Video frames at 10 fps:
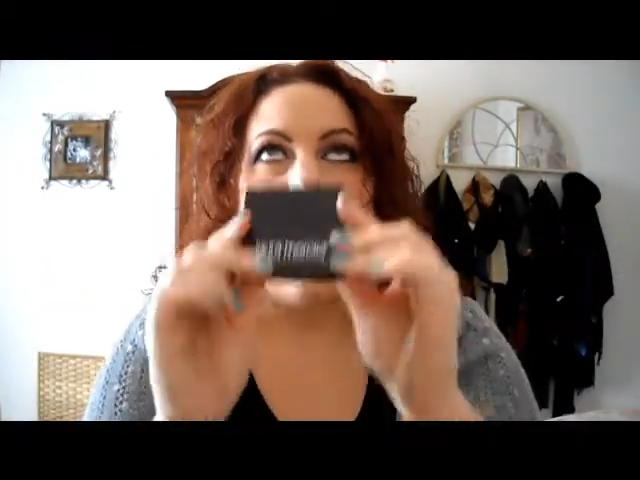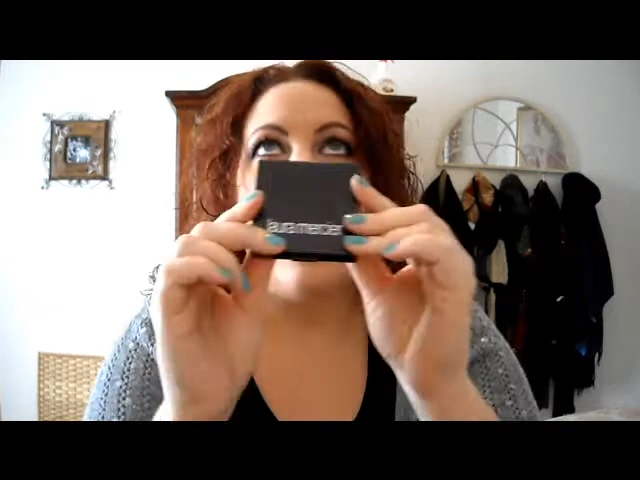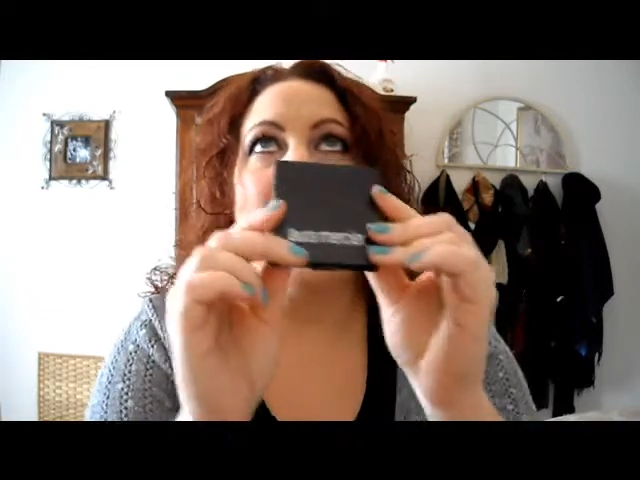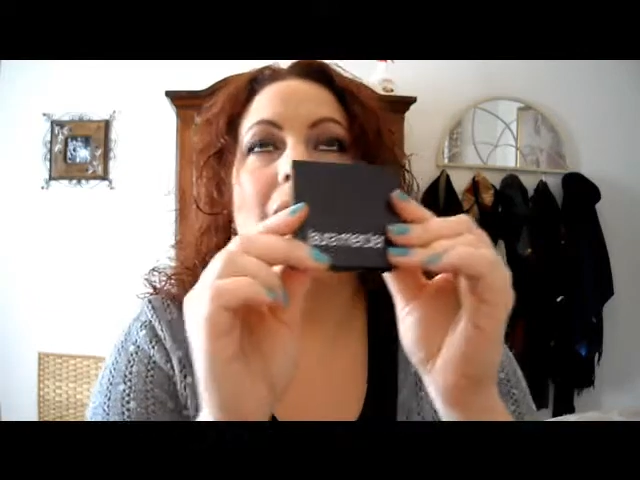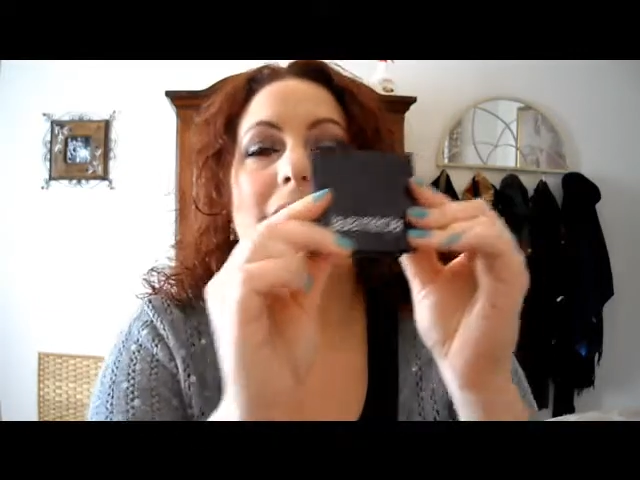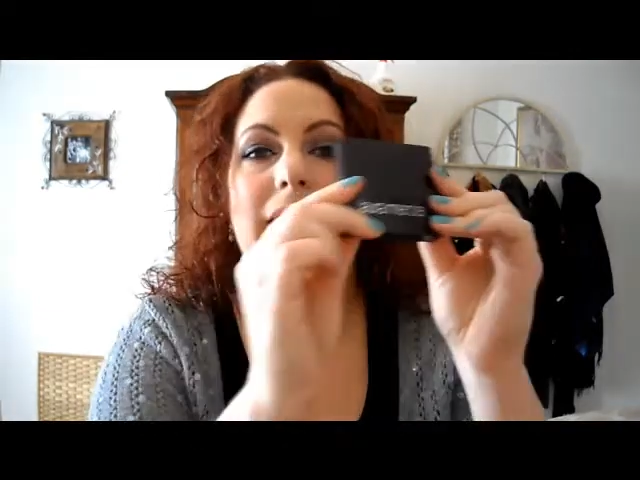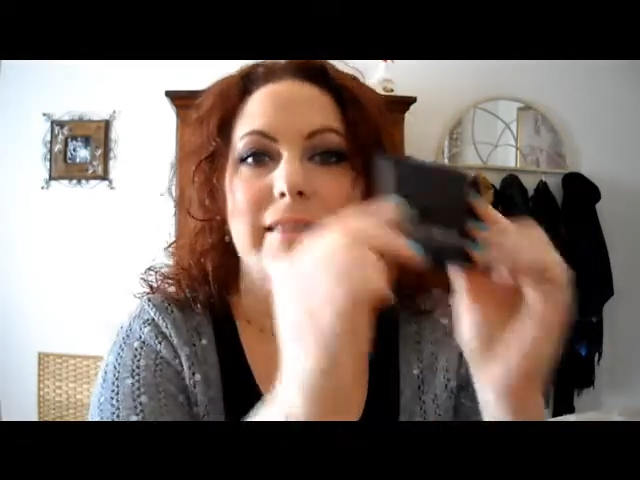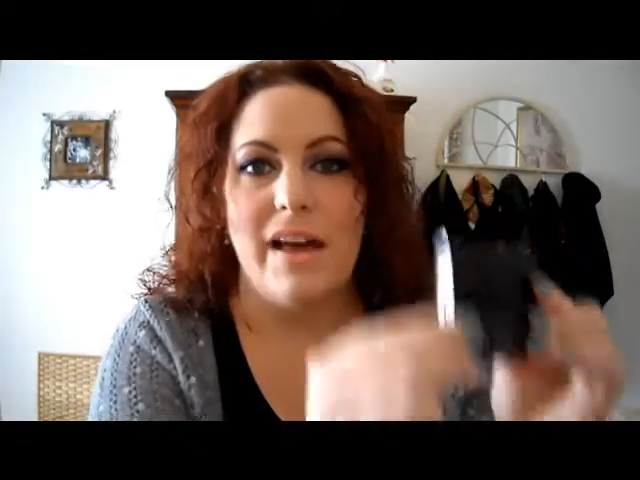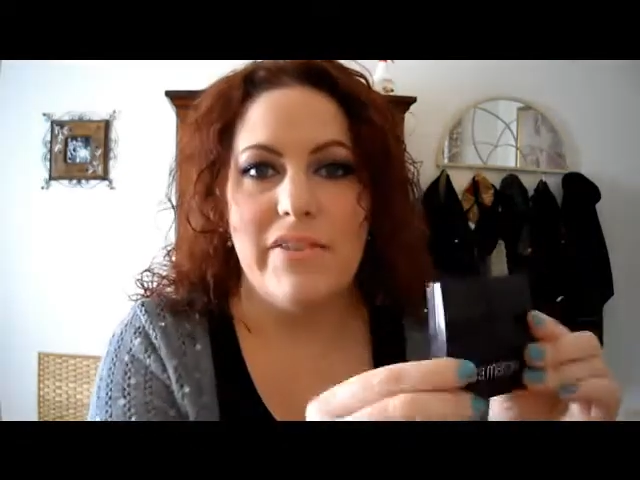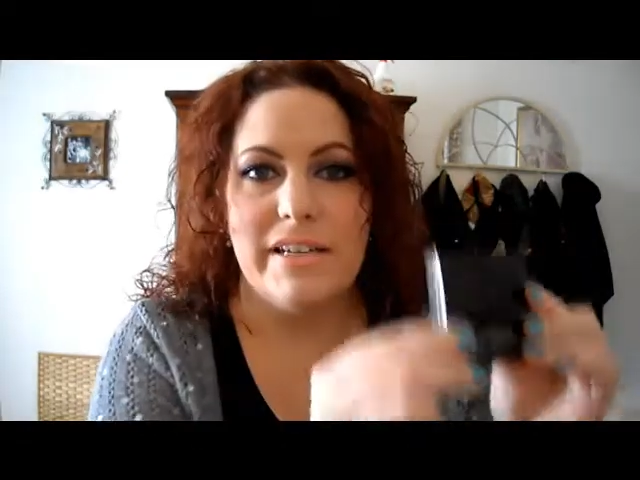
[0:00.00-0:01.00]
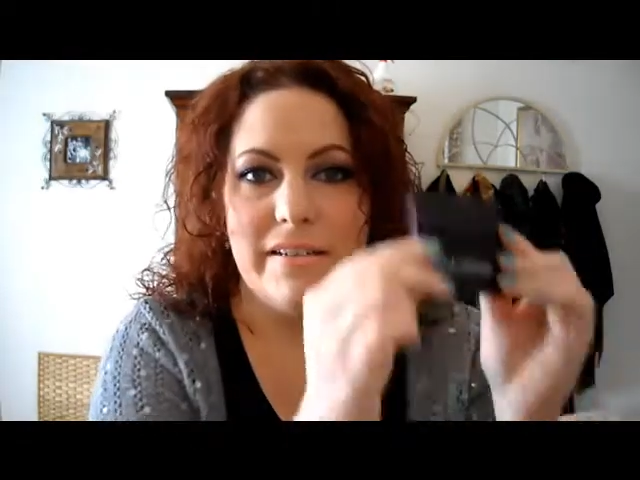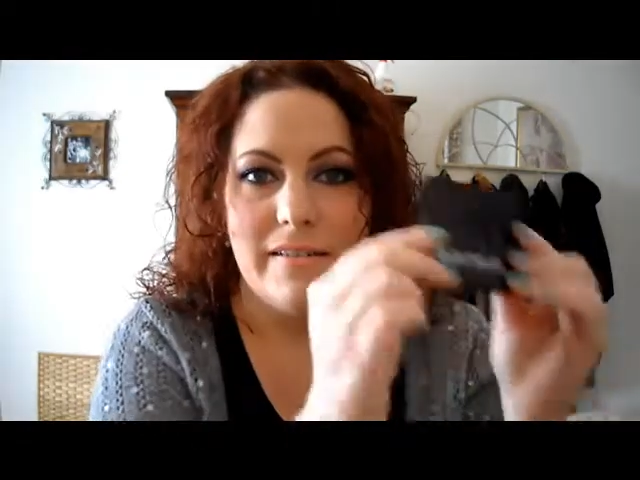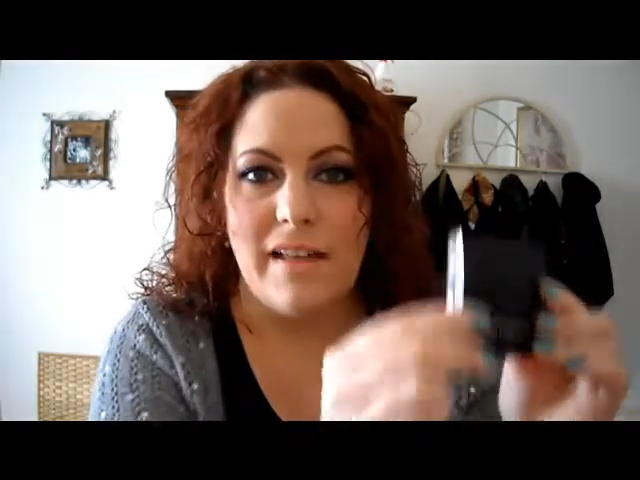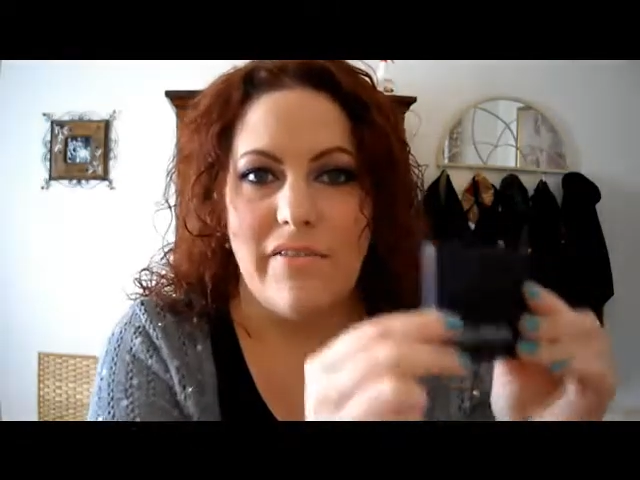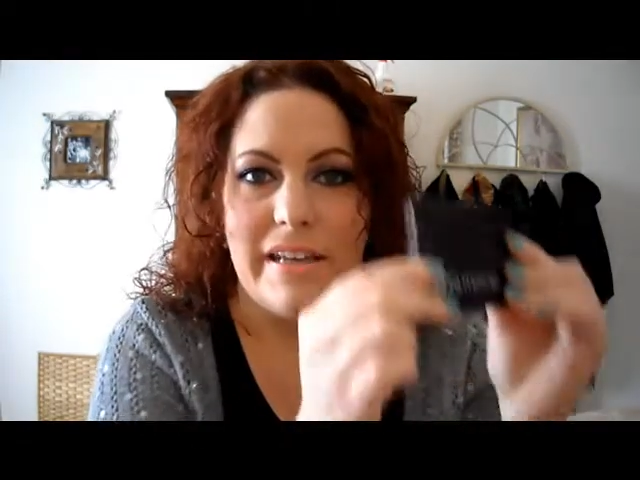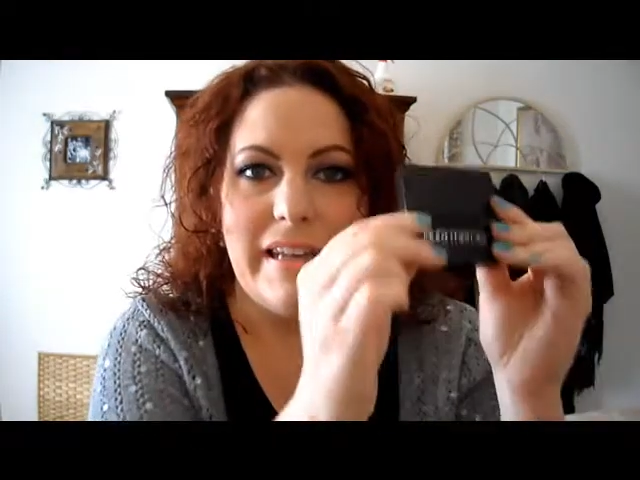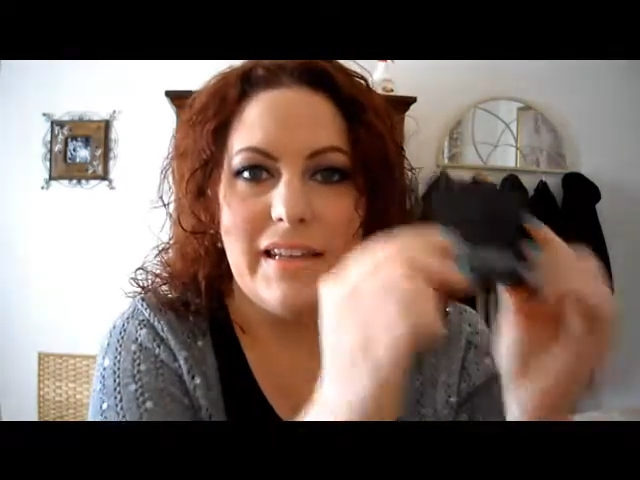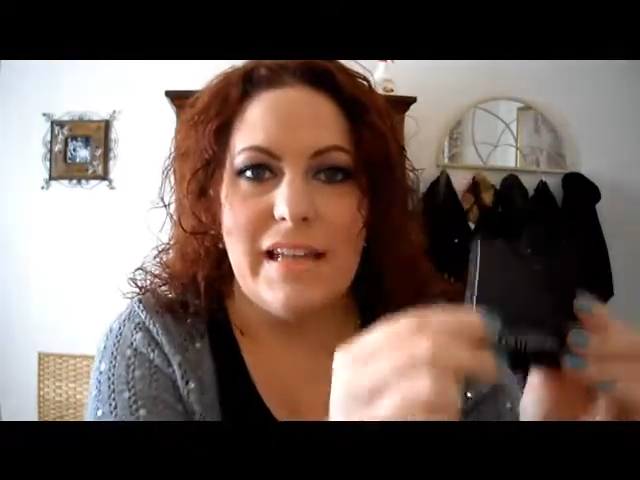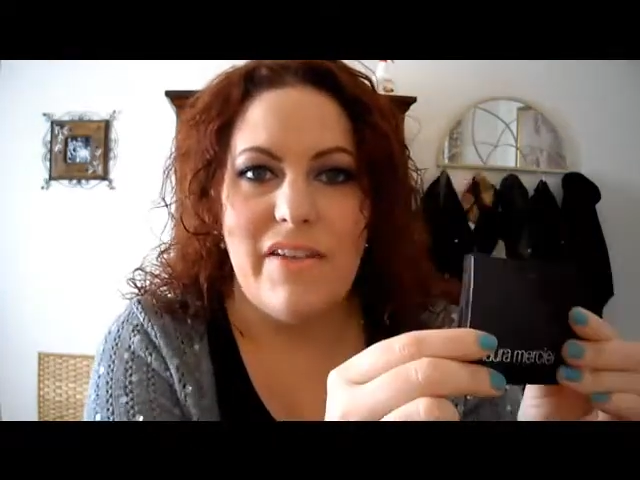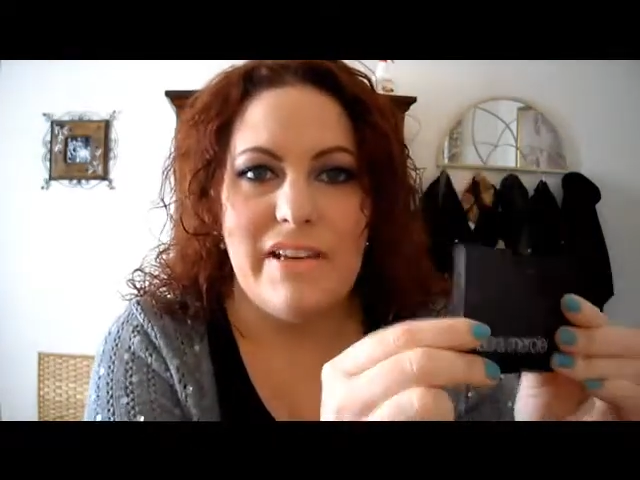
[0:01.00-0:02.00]
I love it, love it,
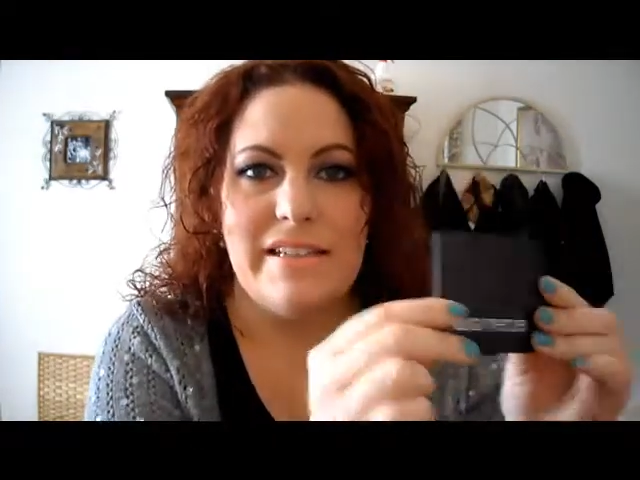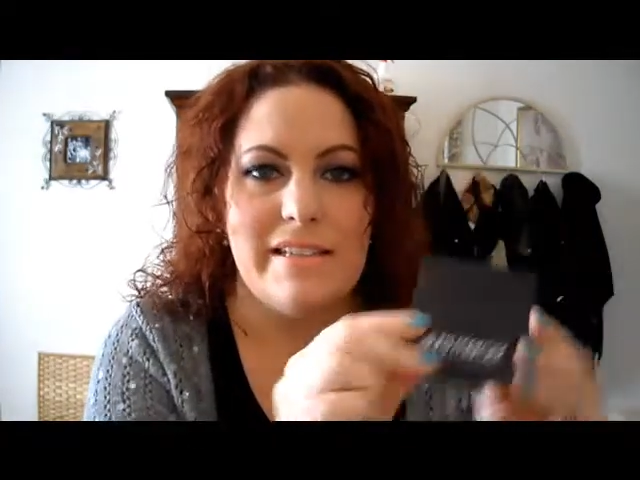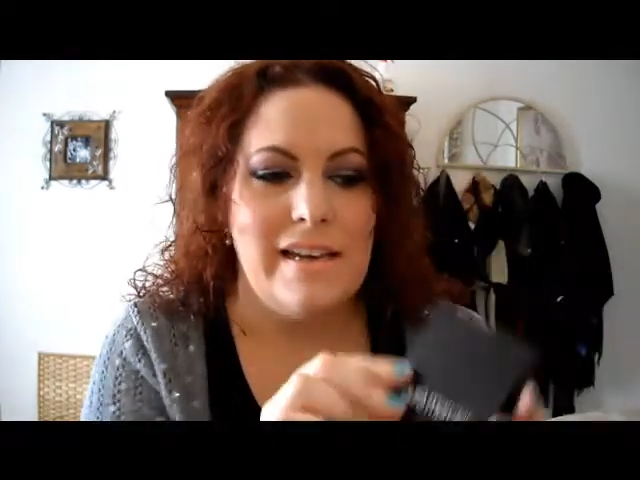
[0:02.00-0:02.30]
love it.